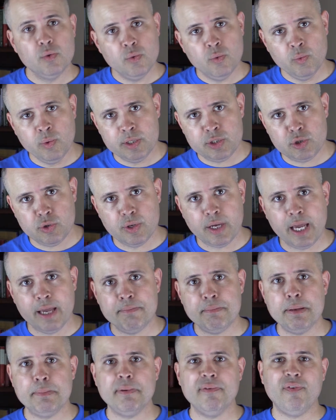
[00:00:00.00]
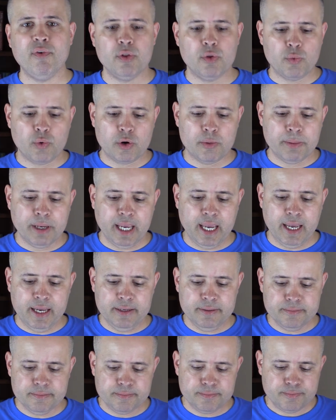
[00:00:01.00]
which you gave me before the world
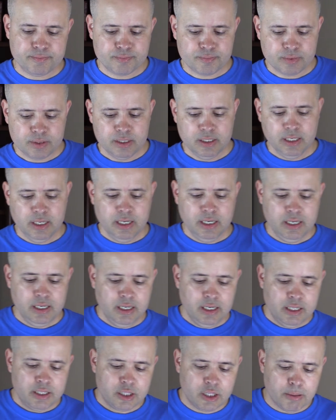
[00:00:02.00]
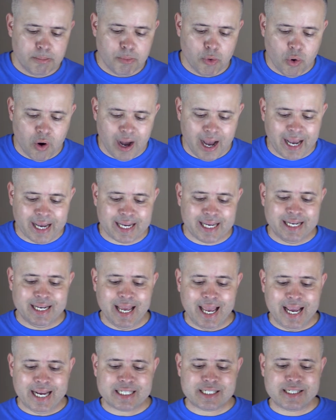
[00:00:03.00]
began, the more I can
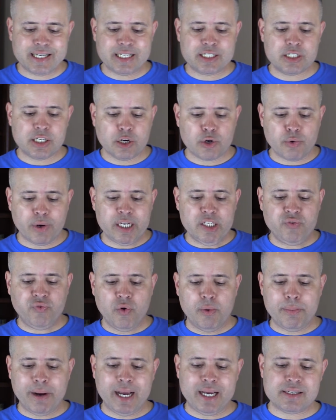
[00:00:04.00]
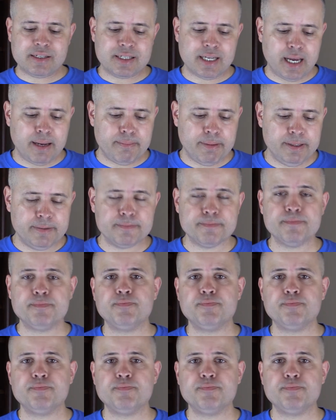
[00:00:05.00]
access the grace for my assignment